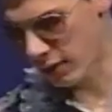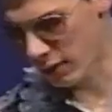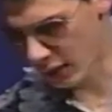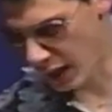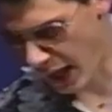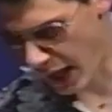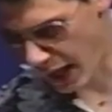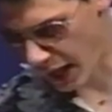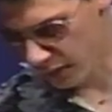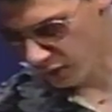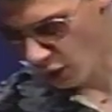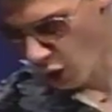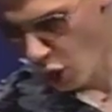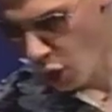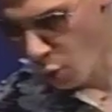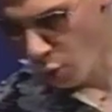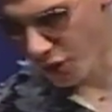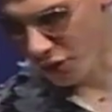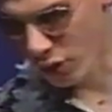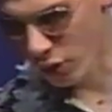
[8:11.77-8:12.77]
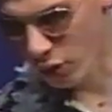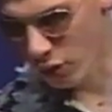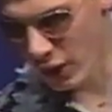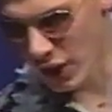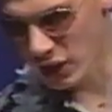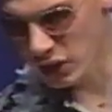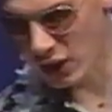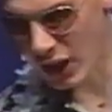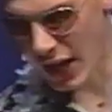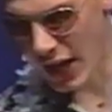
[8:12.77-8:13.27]
glass with
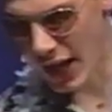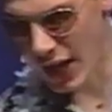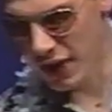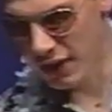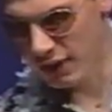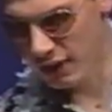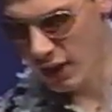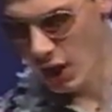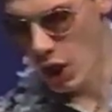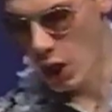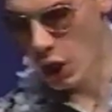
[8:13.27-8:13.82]
crushed ice